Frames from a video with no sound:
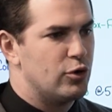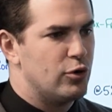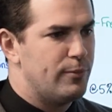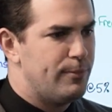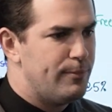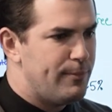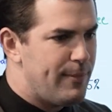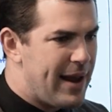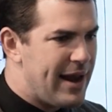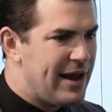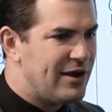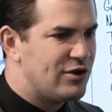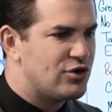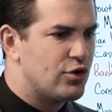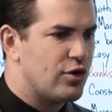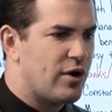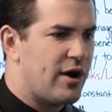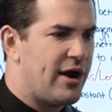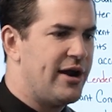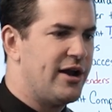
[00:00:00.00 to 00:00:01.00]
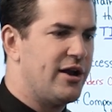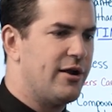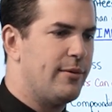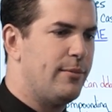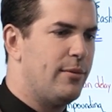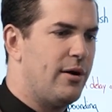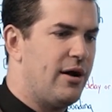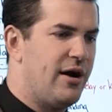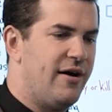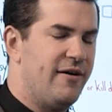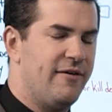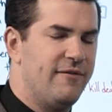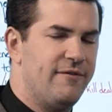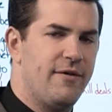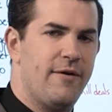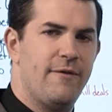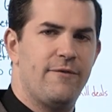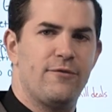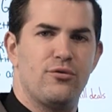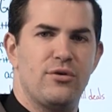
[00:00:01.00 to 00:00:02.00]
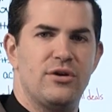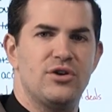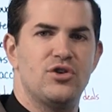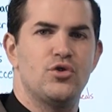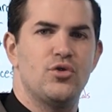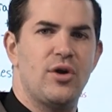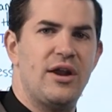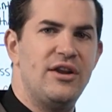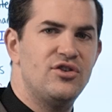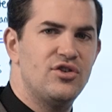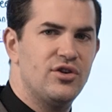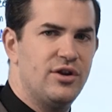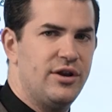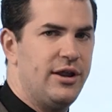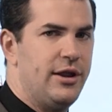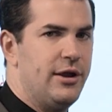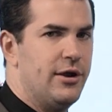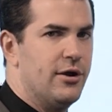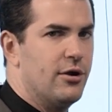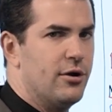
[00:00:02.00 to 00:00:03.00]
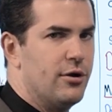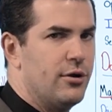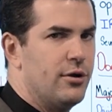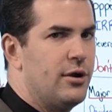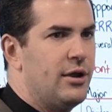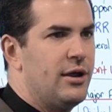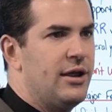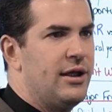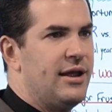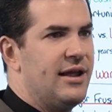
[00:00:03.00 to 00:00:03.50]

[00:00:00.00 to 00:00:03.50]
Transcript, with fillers: or major item of frustration here